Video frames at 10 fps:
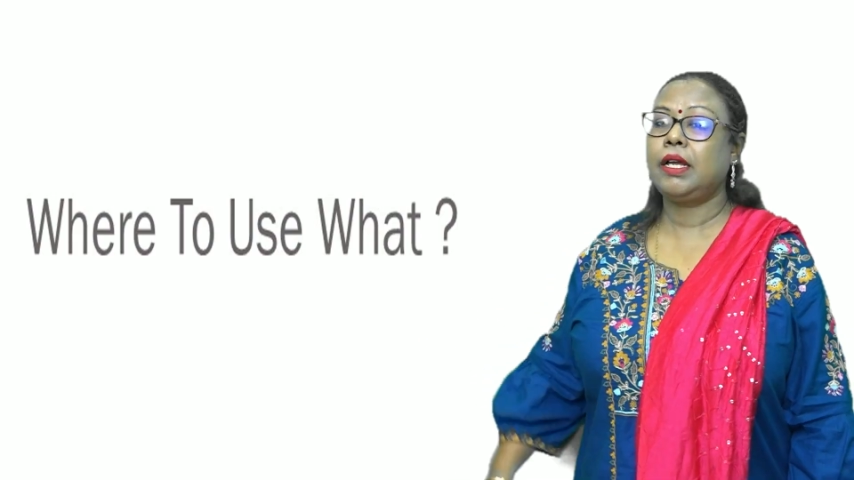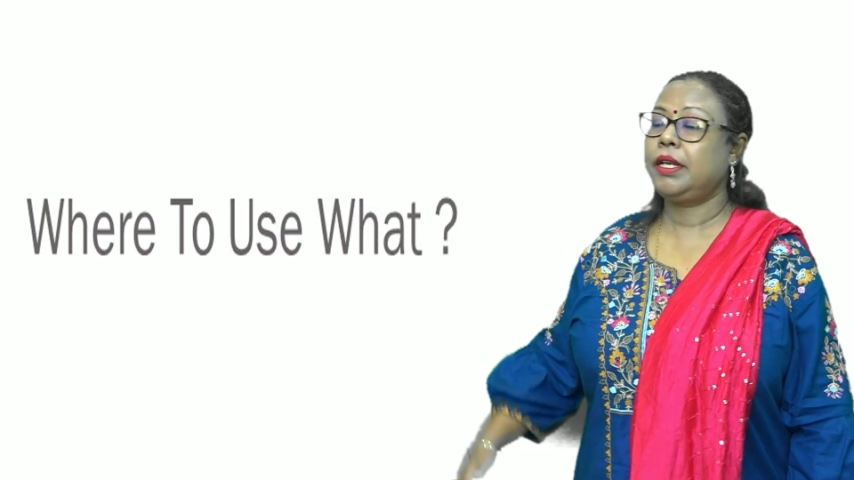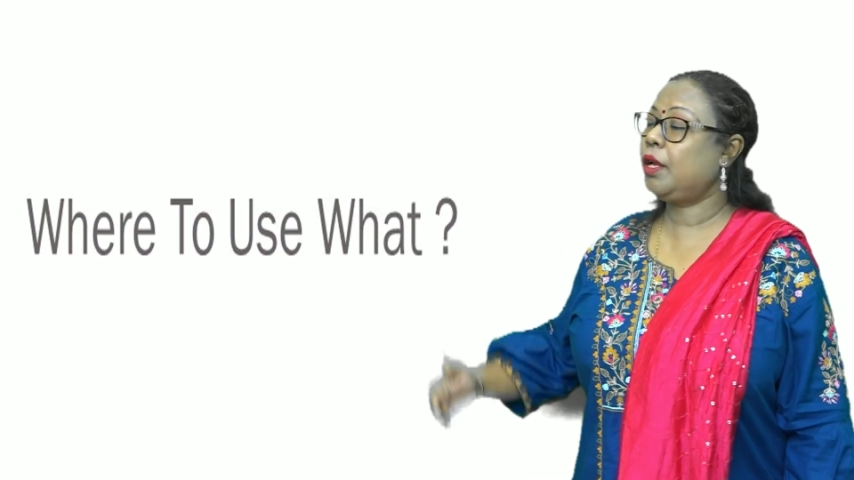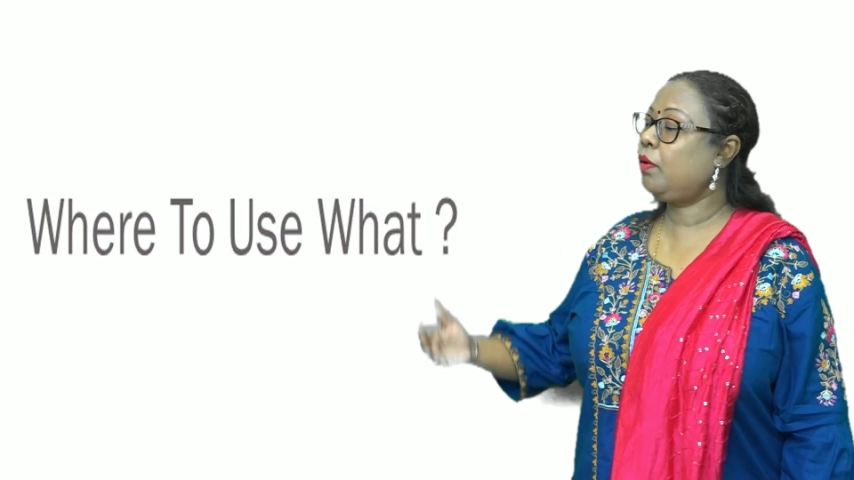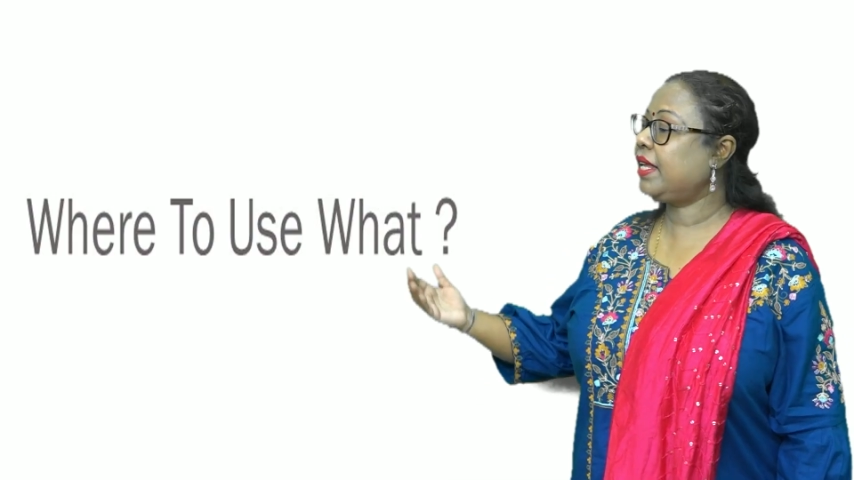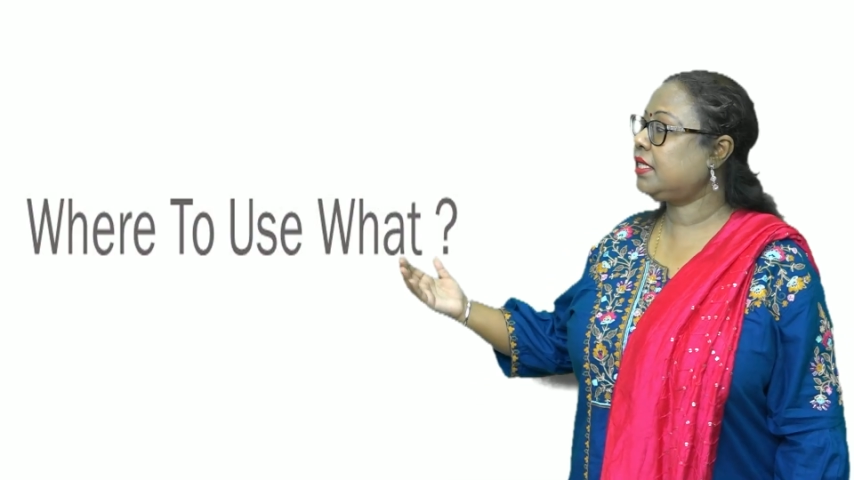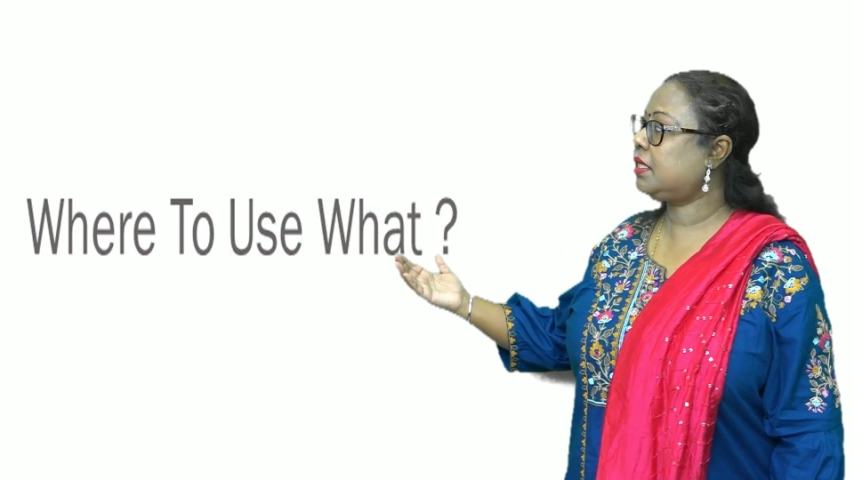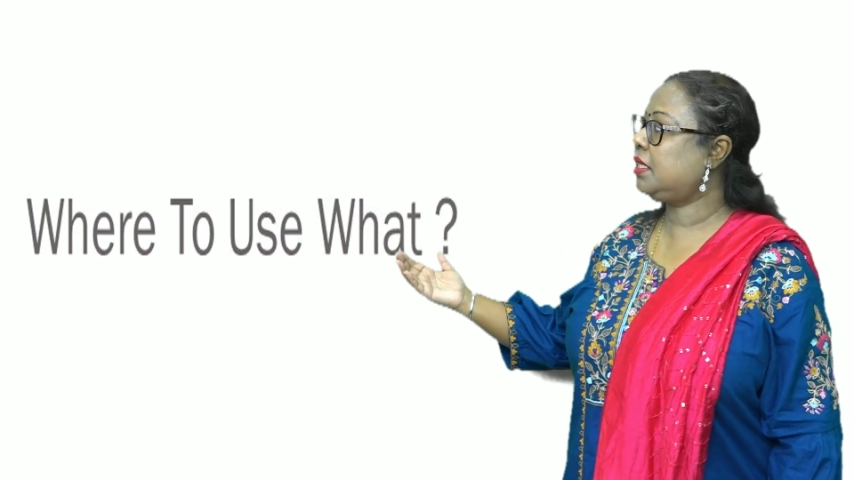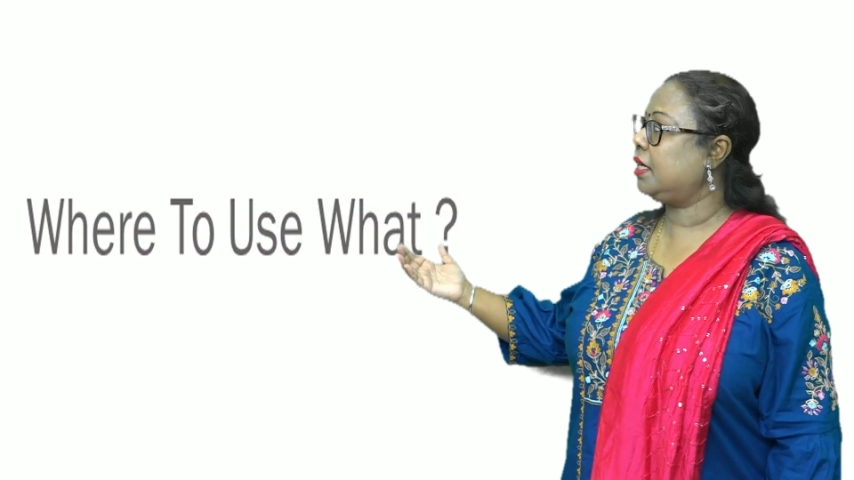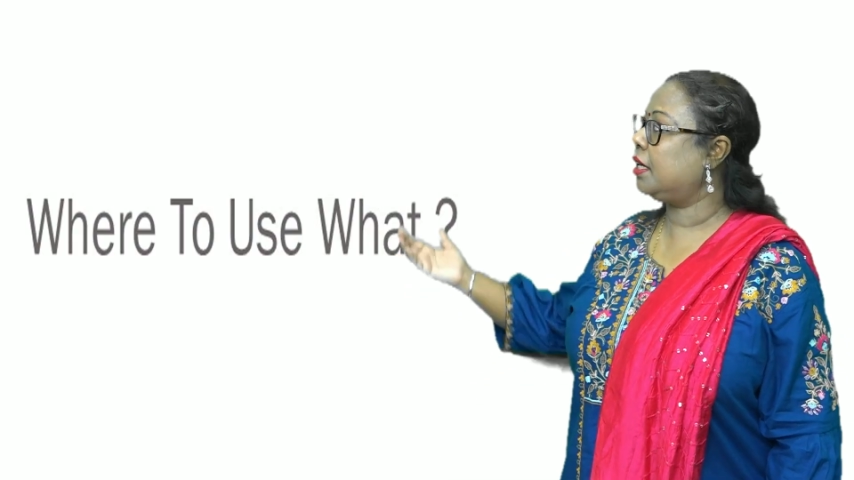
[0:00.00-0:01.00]
Now let's
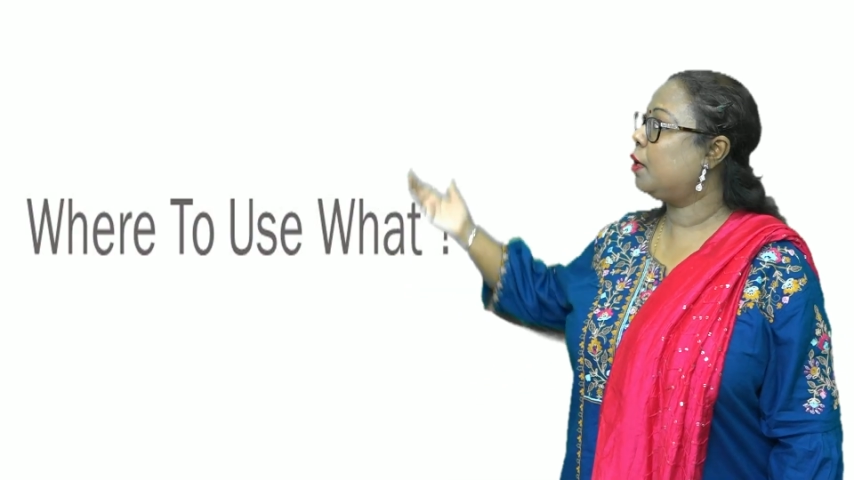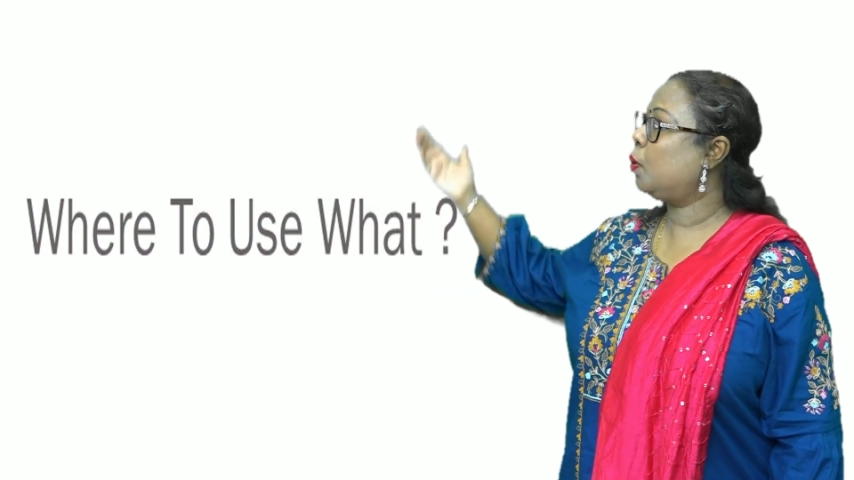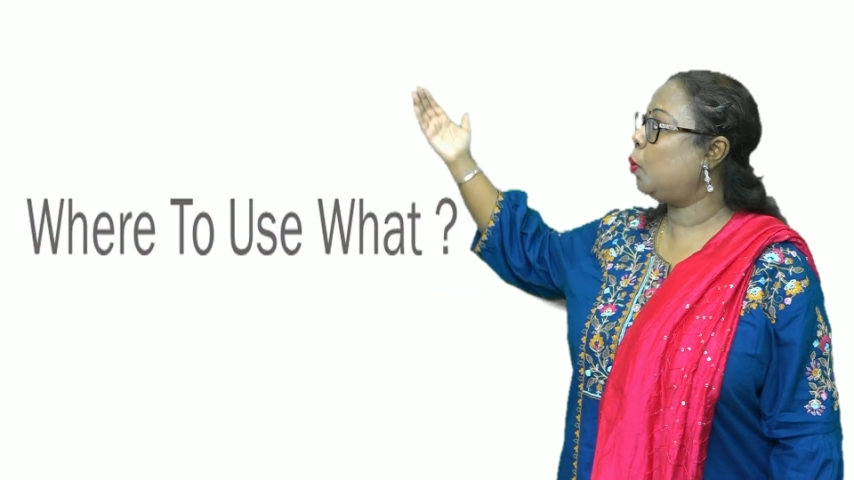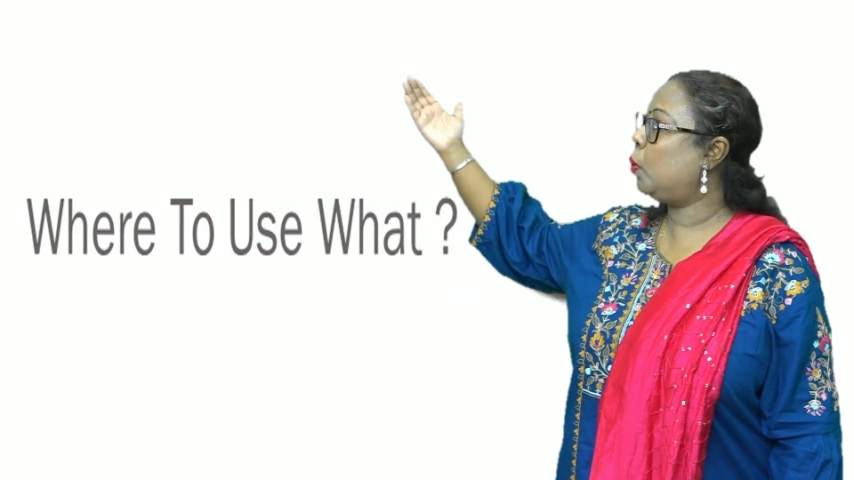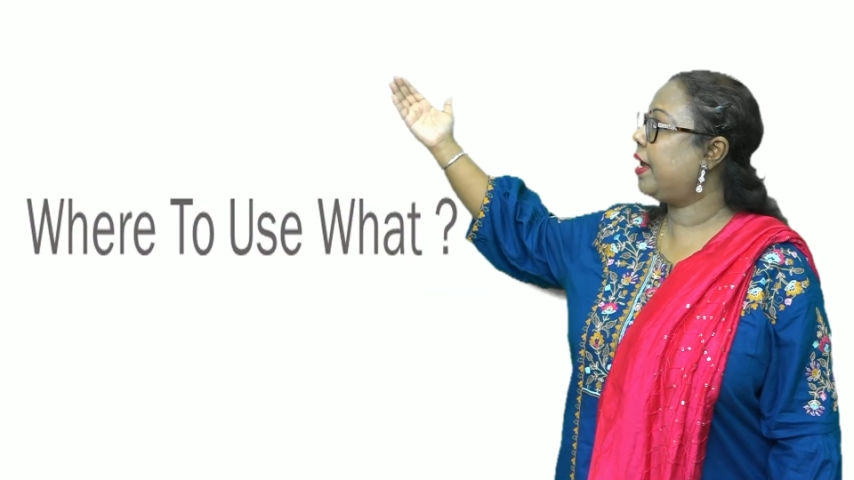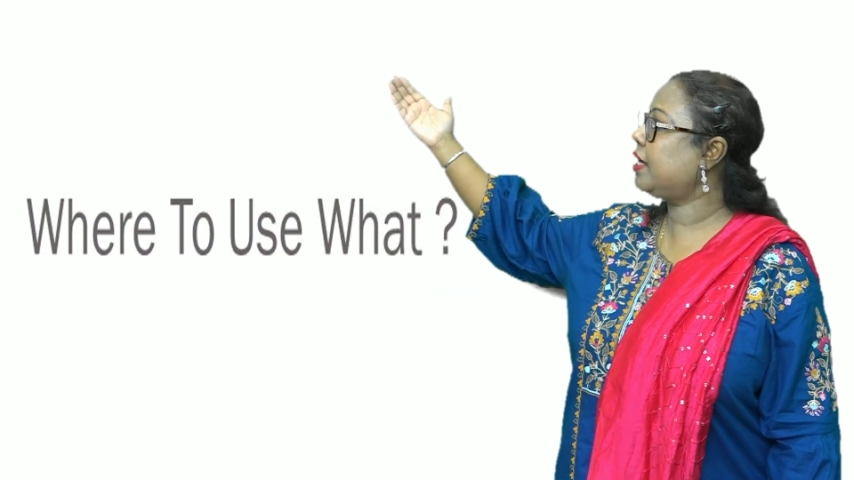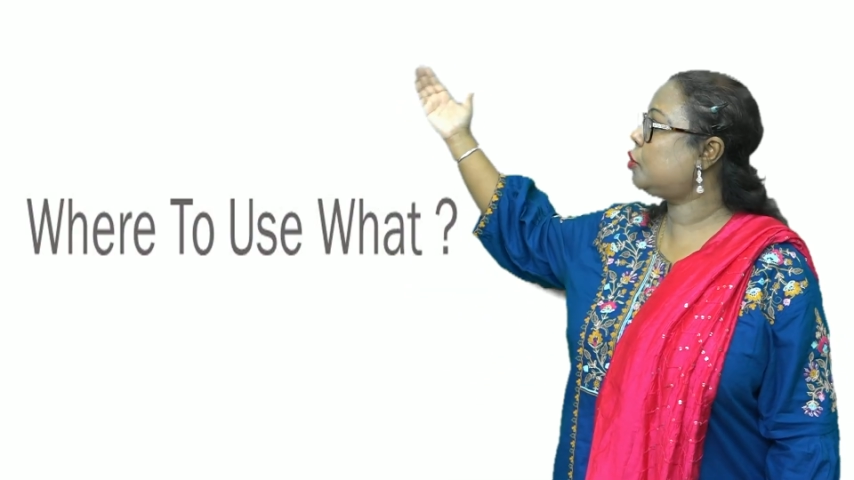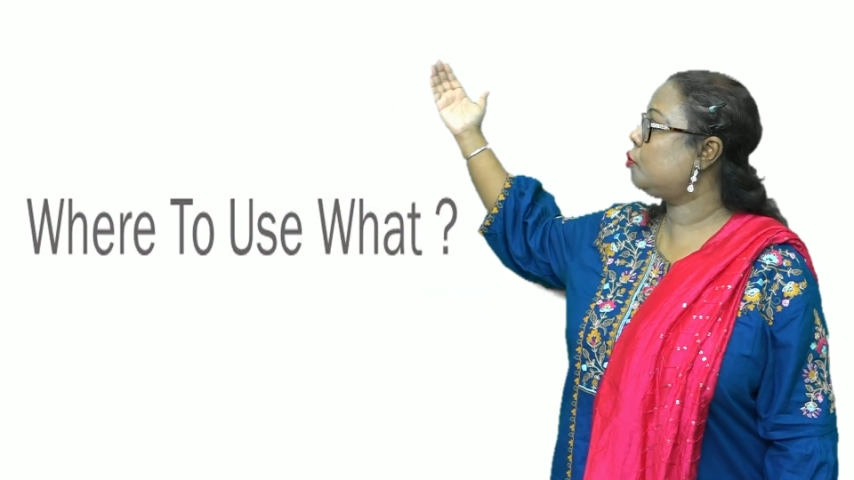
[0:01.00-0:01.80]
see where